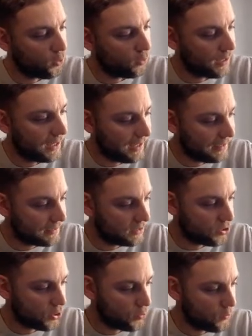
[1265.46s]
in at least
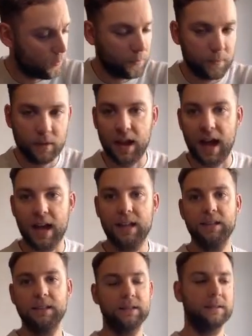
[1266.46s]
2. Okay.
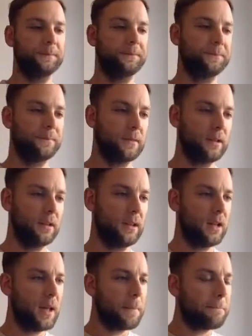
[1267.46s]

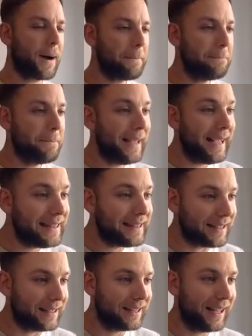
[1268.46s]
My
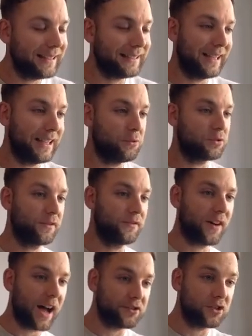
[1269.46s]
median is equal to
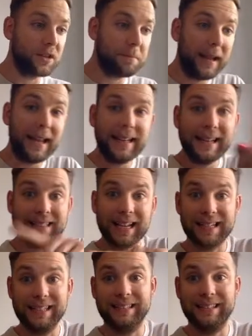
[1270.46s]
5. So the median is
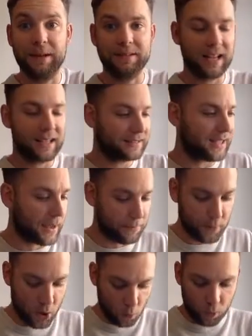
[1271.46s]
actually the same as last time,
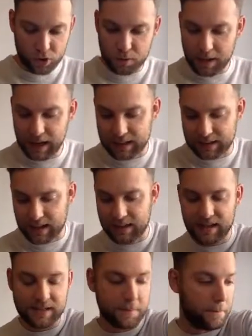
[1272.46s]
which means that
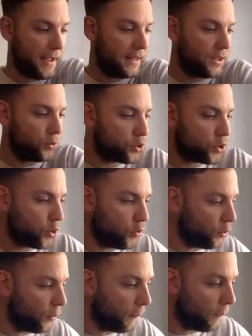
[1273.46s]
these middle 2
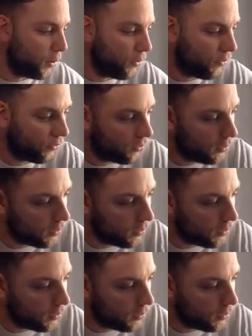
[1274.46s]
numbers,